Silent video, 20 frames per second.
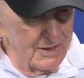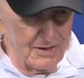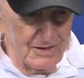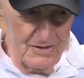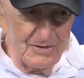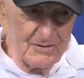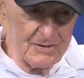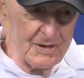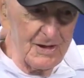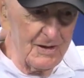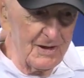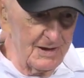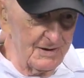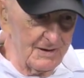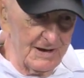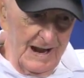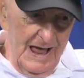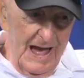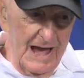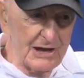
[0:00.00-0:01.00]
you're going to
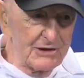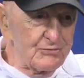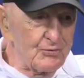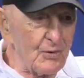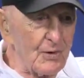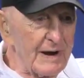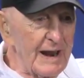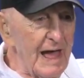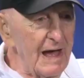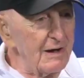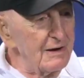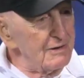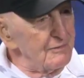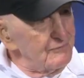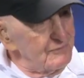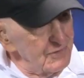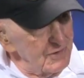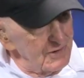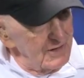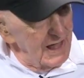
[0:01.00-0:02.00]
the last one out. If you're